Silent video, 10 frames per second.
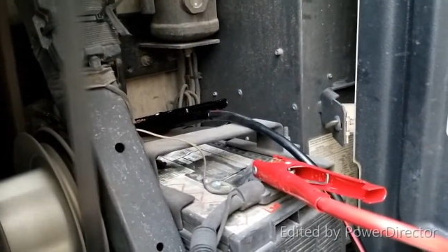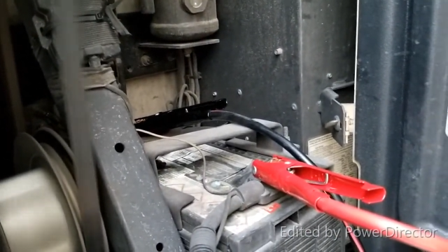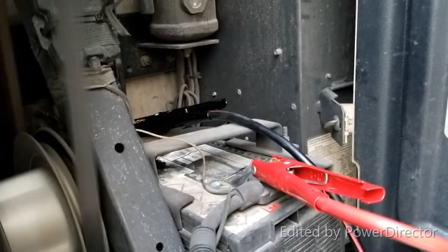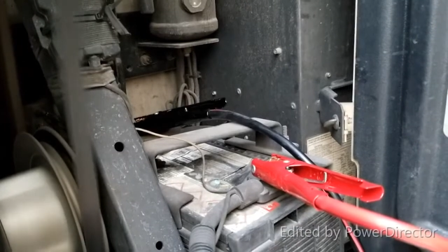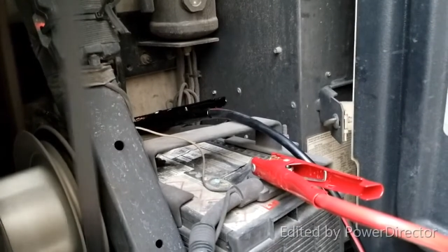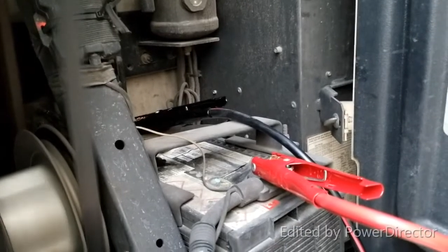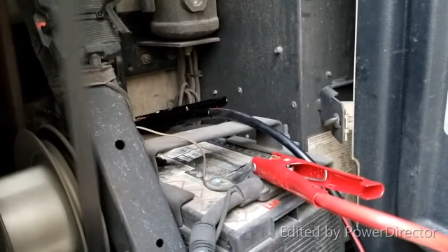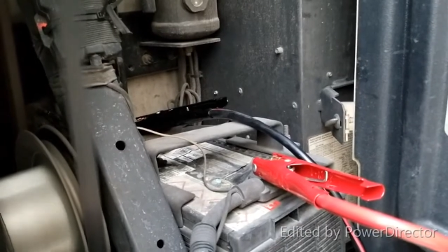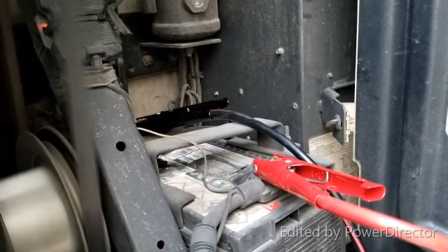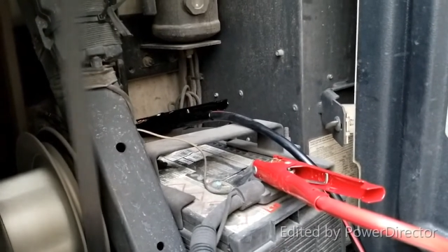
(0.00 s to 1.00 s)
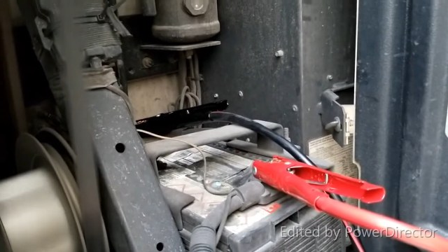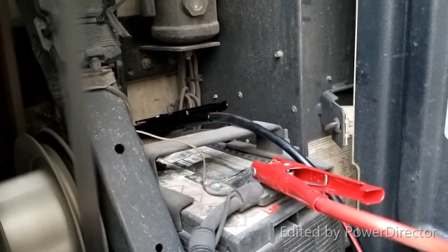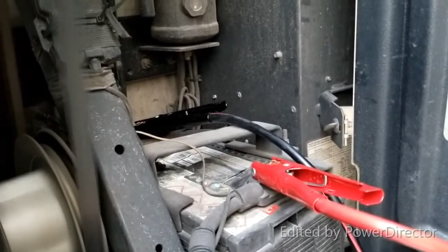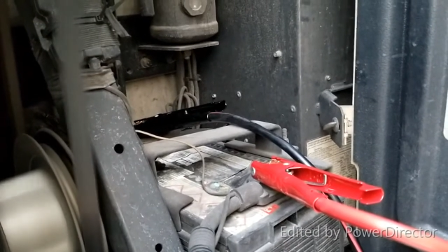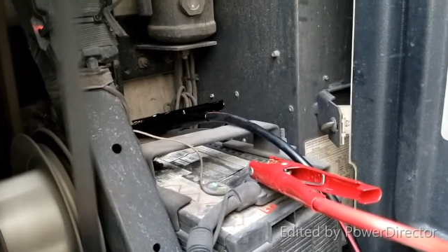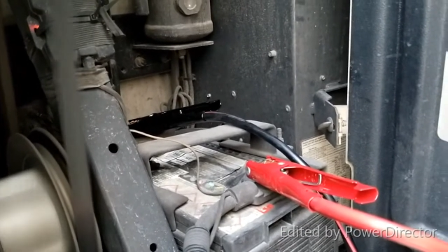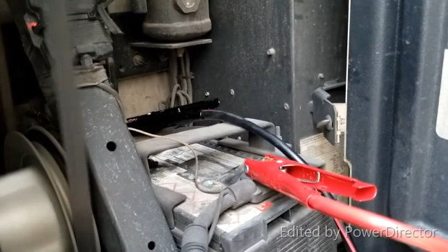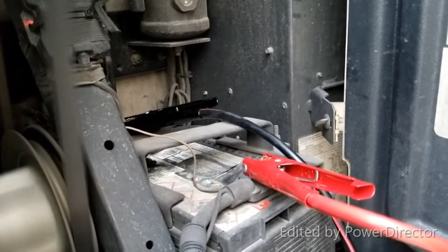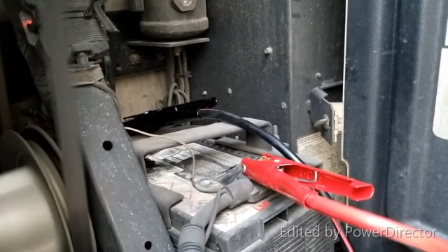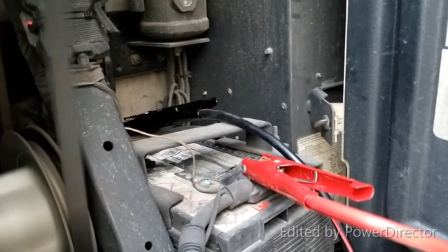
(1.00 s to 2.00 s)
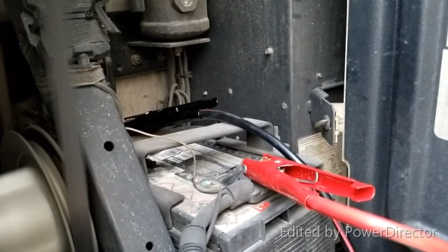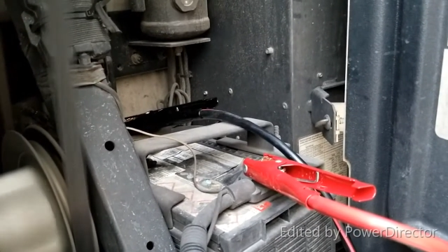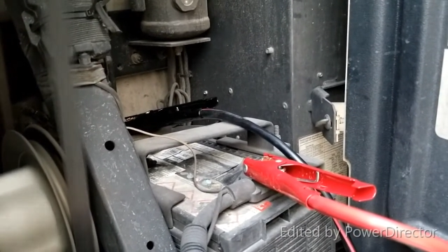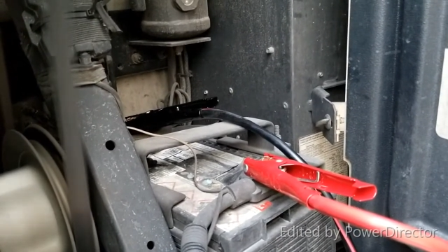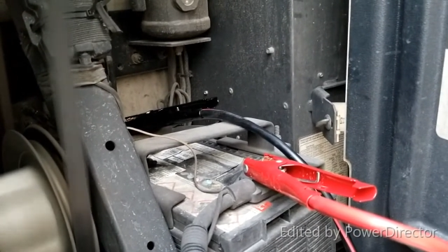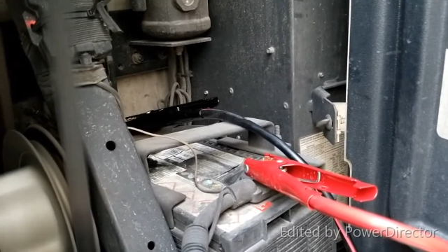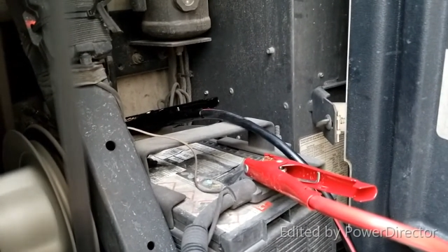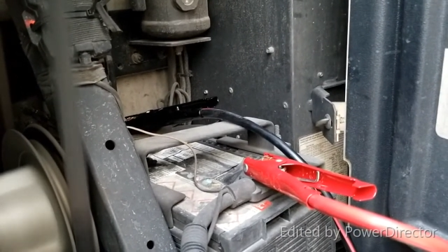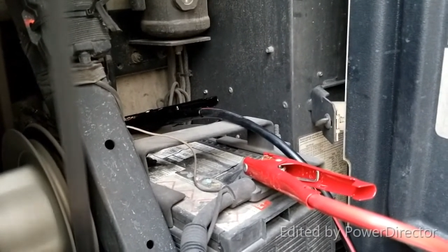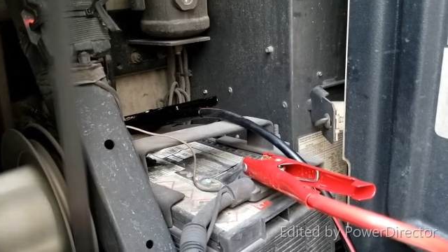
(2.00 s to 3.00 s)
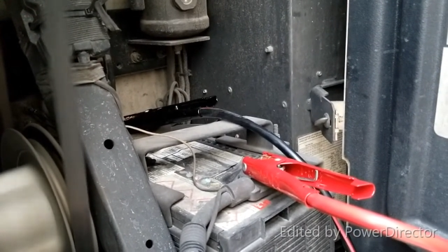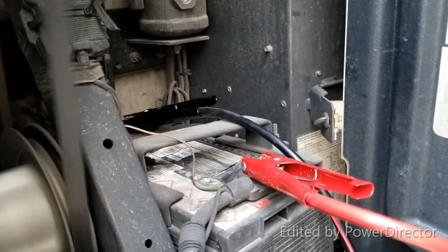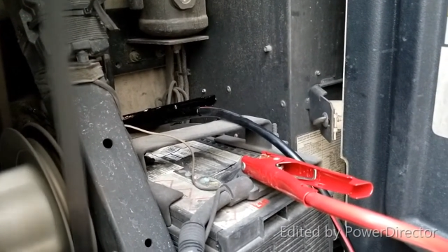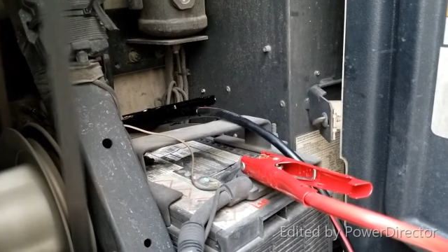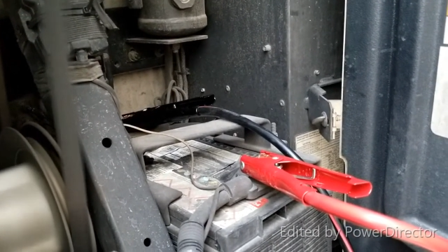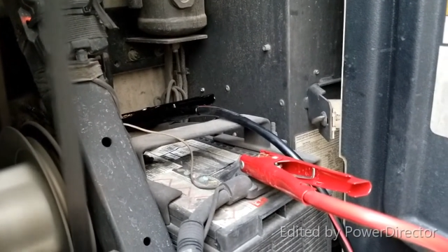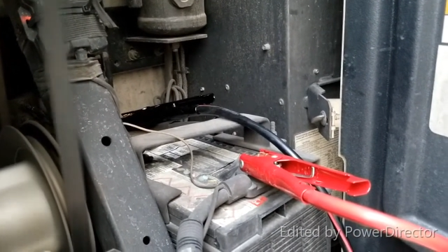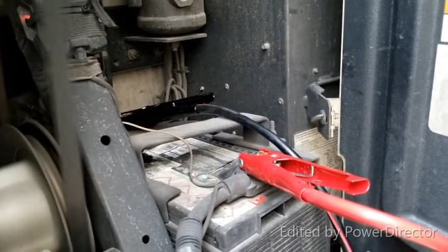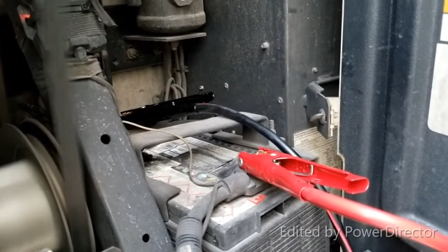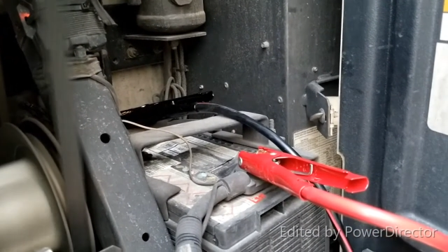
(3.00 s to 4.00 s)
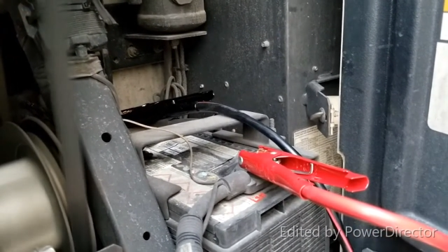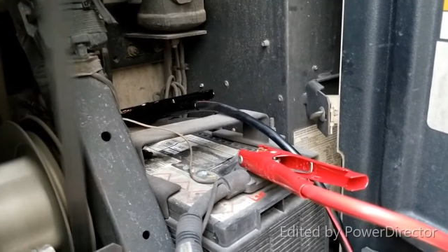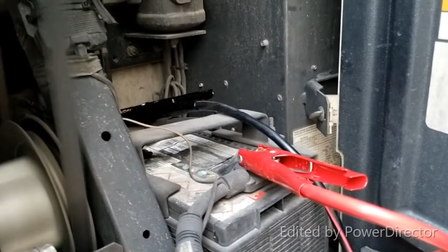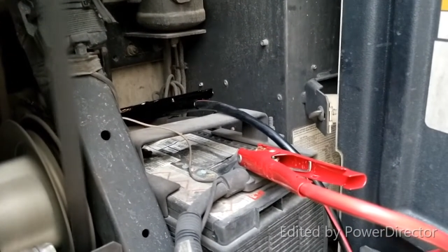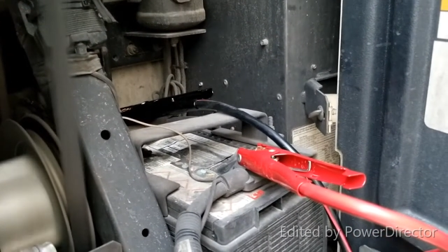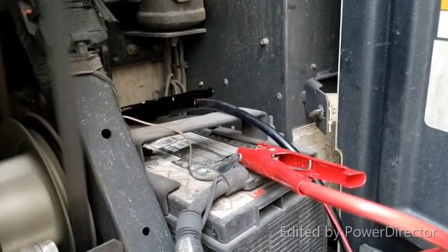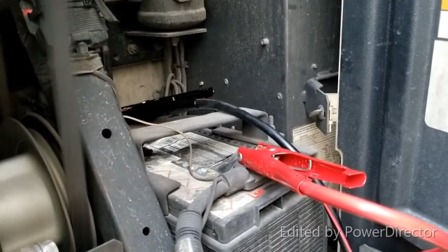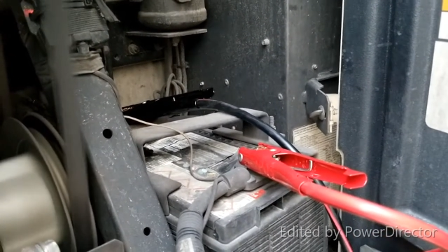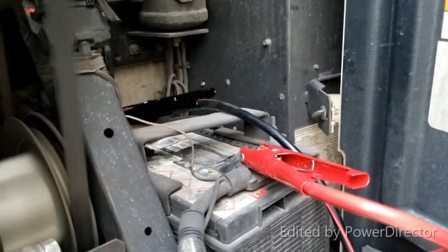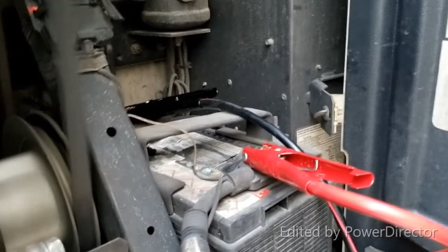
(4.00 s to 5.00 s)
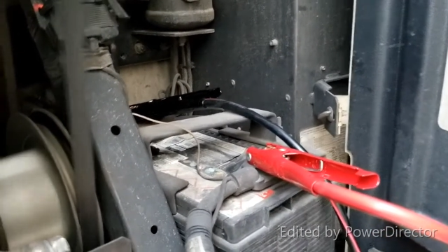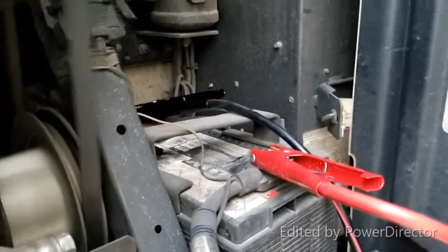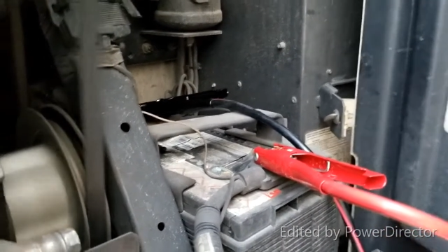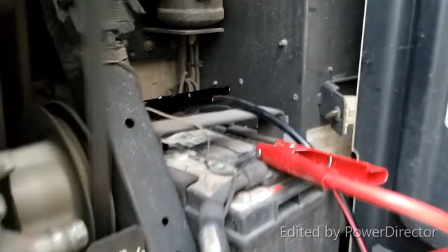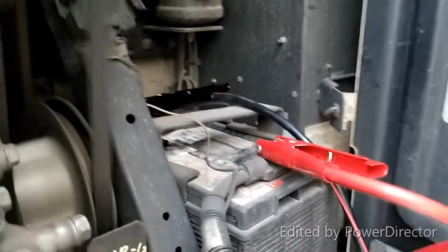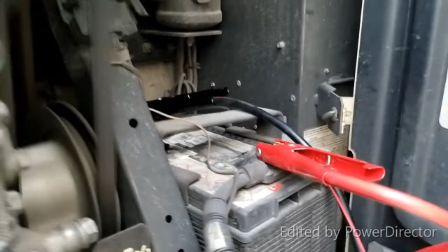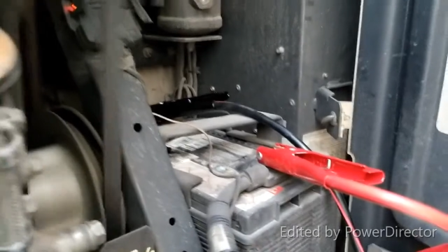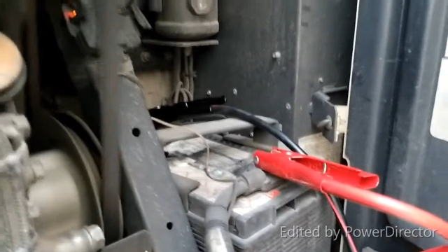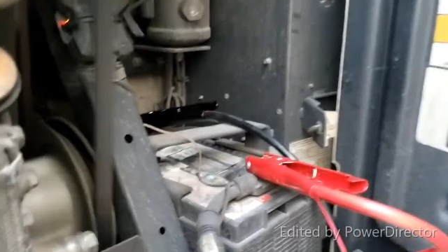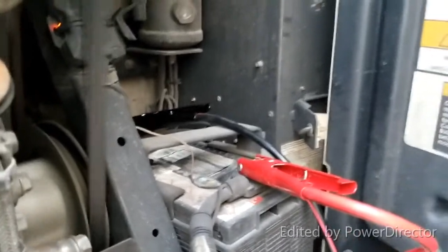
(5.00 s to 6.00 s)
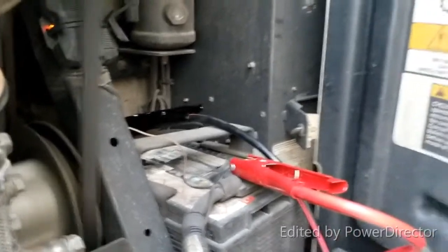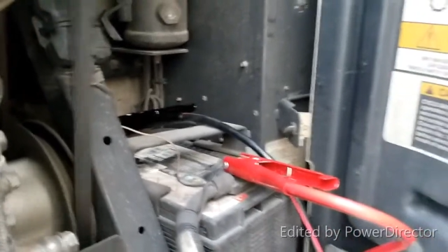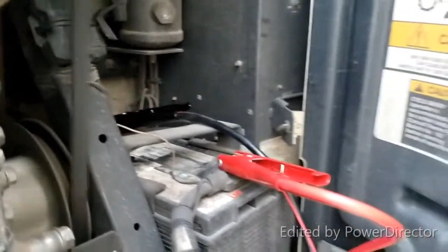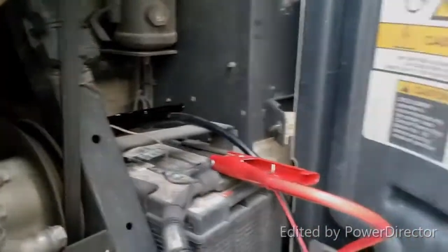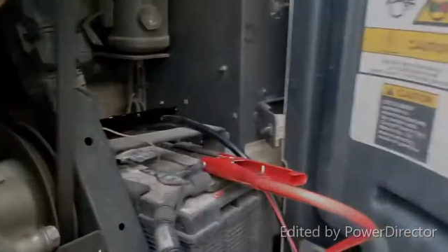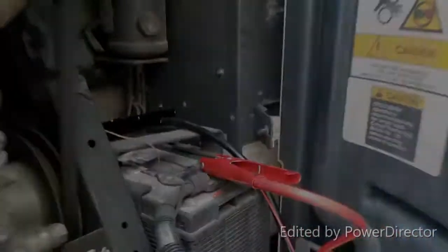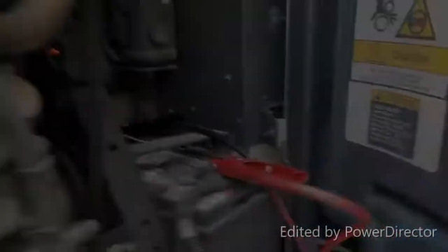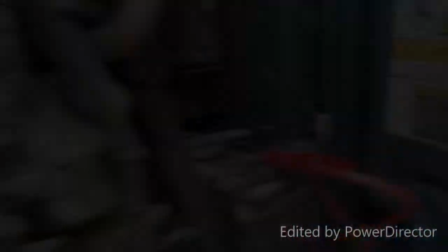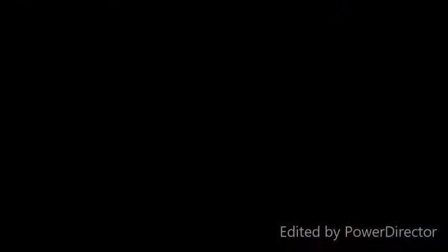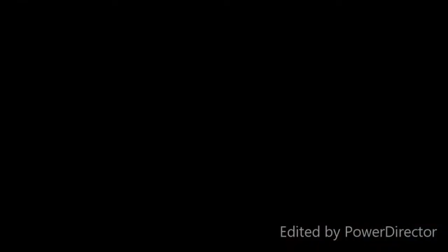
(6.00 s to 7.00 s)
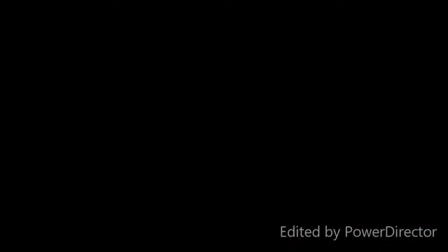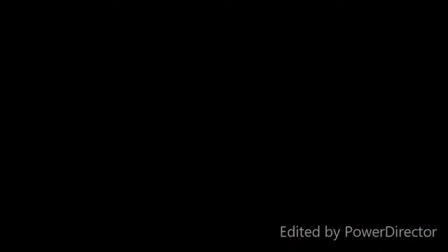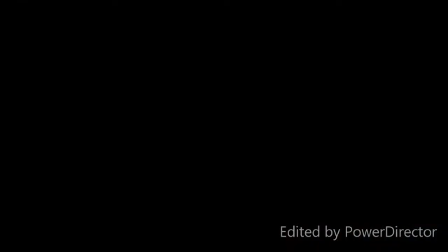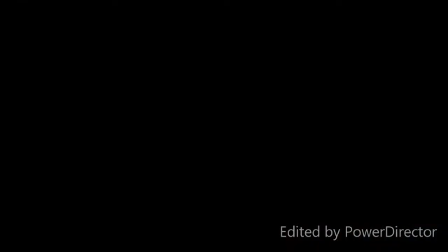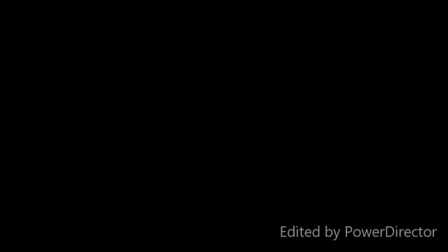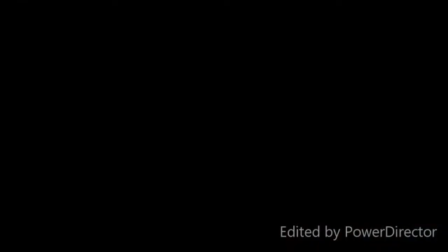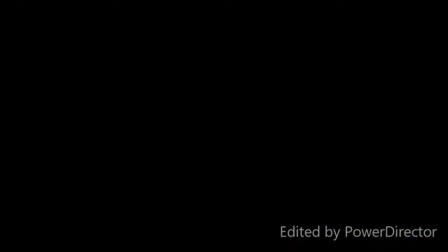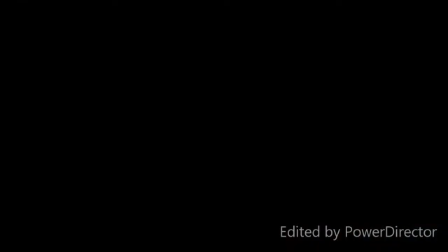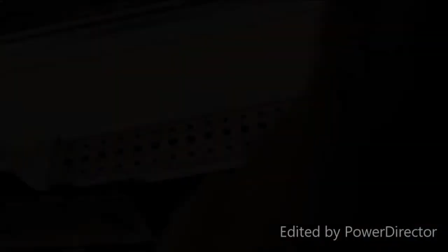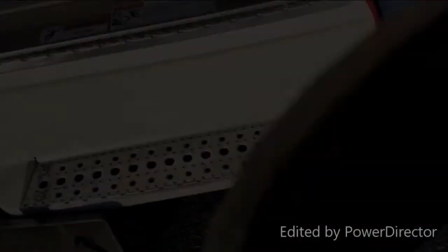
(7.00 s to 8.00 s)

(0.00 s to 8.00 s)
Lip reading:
(no speaker visible)